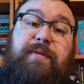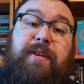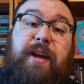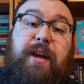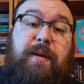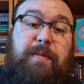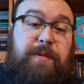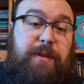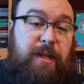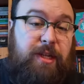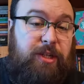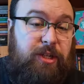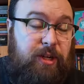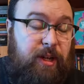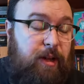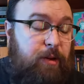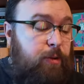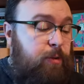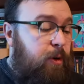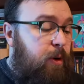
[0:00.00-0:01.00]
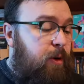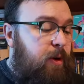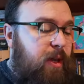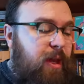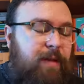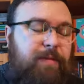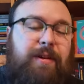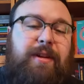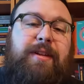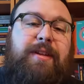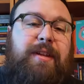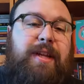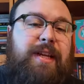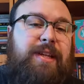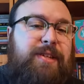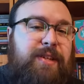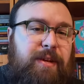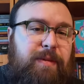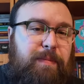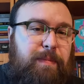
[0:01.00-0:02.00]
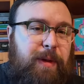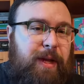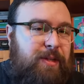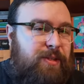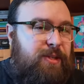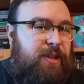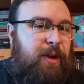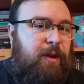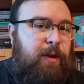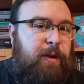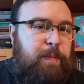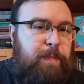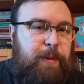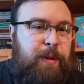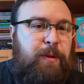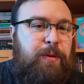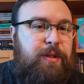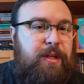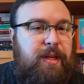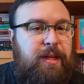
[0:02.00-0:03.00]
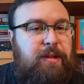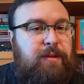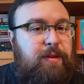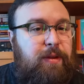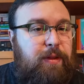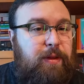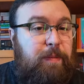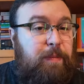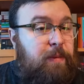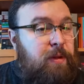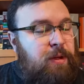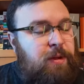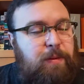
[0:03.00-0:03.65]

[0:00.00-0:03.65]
games like ShadowDark have a decent bestiary built into them,